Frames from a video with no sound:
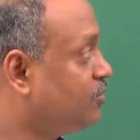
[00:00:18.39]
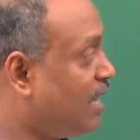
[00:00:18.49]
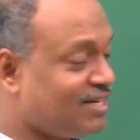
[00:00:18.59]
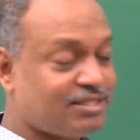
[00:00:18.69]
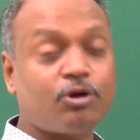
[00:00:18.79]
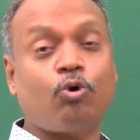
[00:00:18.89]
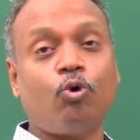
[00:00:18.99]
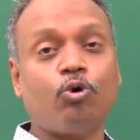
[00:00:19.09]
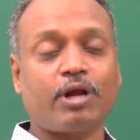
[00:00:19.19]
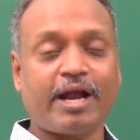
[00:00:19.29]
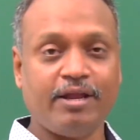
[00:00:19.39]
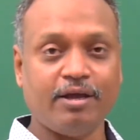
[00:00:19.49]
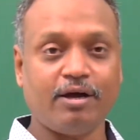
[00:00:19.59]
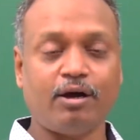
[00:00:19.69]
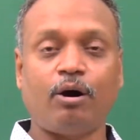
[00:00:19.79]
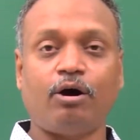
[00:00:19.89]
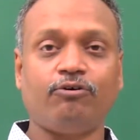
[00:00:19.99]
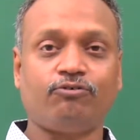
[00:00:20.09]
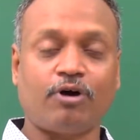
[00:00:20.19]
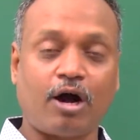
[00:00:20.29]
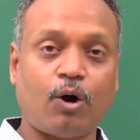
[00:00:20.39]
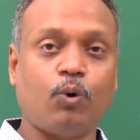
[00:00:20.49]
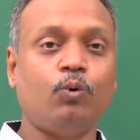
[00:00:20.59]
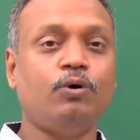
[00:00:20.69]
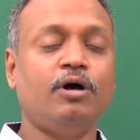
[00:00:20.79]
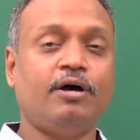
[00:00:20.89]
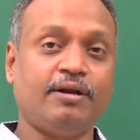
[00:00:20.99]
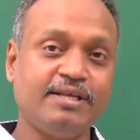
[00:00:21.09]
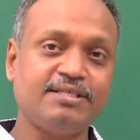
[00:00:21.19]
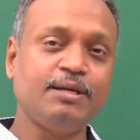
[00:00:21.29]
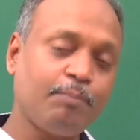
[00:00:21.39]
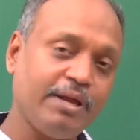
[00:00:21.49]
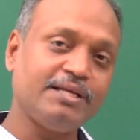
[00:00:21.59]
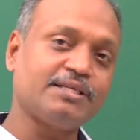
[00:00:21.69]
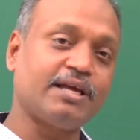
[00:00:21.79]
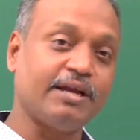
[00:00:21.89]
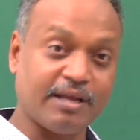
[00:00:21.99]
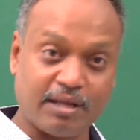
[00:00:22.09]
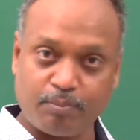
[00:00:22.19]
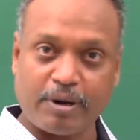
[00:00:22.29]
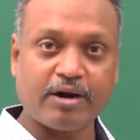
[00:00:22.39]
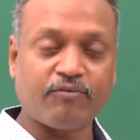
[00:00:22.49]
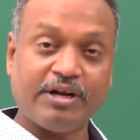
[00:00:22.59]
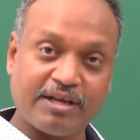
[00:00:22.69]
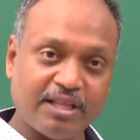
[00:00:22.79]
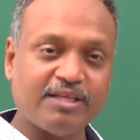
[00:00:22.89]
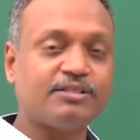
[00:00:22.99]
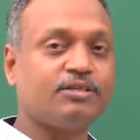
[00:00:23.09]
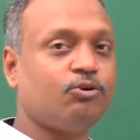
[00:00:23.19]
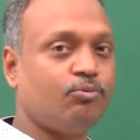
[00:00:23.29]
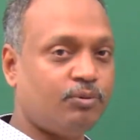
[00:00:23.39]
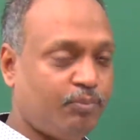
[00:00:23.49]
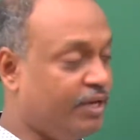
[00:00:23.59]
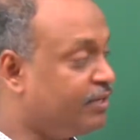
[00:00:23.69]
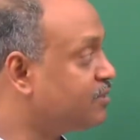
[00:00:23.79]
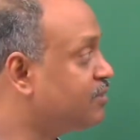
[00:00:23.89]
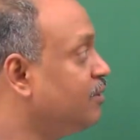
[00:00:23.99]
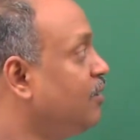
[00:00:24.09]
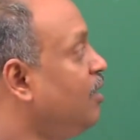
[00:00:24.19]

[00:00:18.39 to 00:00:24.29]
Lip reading: That's the core idea of how reasoning plays a critical part of intelligence in human beings.